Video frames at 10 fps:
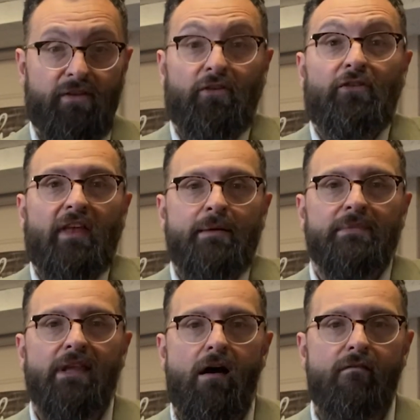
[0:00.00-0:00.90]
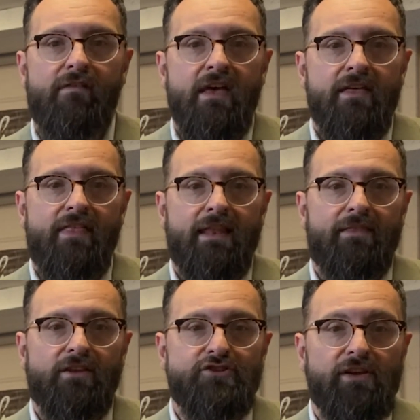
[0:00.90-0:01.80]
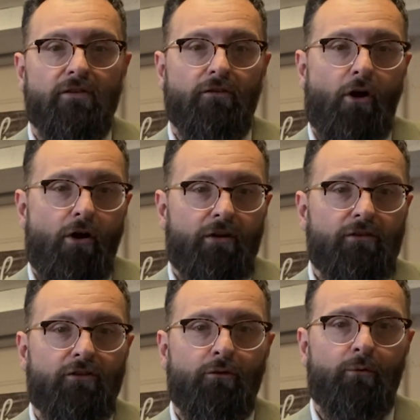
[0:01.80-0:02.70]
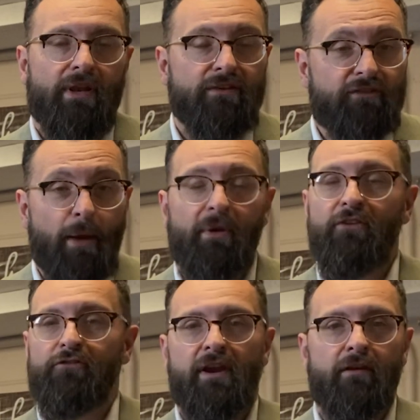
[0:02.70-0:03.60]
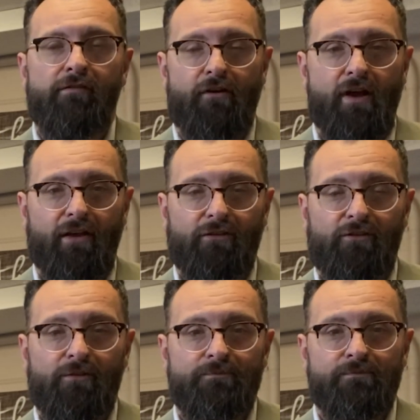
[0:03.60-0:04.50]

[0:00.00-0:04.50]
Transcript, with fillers: It's the same love that Jesus called us to and demonstrated for us.